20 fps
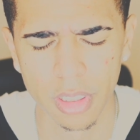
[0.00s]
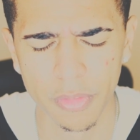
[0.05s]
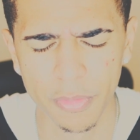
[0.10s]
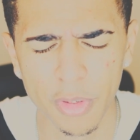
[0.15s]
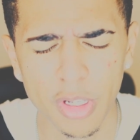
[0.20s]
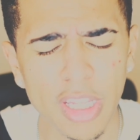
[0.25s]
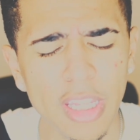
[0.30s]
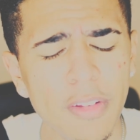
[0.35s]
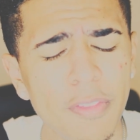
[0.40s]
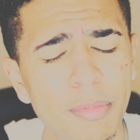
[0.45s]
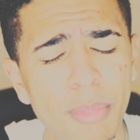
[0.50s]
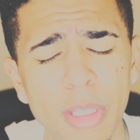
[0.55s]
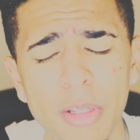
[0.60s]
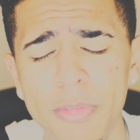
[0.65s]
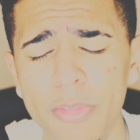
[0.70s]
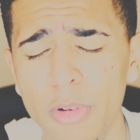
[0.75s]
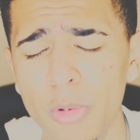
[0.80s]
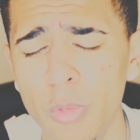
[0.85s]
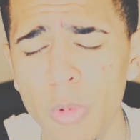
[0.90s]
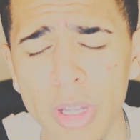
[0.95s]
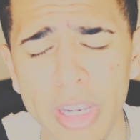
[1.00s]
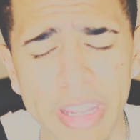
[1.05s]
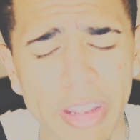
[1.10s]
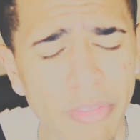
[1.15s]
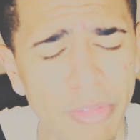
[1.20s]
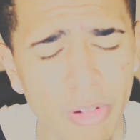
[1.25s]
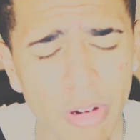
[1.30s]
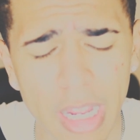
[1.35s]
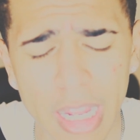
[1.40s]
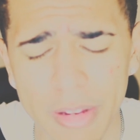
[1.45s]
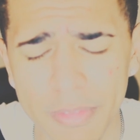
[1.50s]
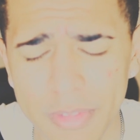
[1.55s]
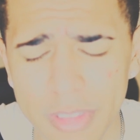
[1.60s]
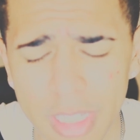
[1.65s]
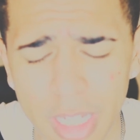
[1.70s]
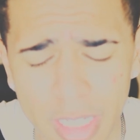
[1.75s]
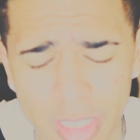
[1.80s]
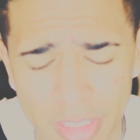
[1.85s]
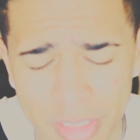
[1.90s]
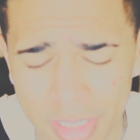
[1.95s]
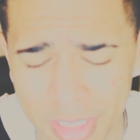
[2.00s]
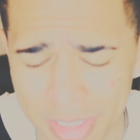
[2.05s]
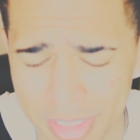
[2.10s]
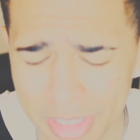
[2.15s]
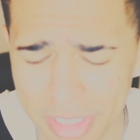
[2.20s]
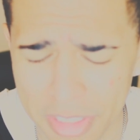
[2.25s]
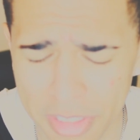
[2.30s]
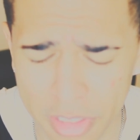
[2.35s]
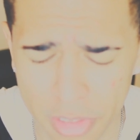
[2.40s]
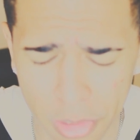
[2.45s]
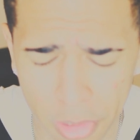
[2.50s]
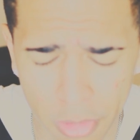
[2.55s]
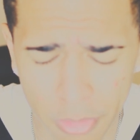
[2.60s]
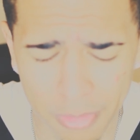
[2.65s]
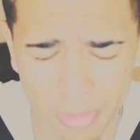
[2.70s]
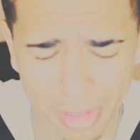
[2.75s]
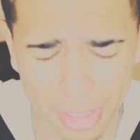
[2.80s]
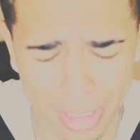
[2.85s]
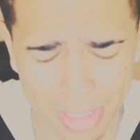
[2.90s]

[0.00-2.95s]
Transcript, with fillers: Forgive me for whatever I've done to deserve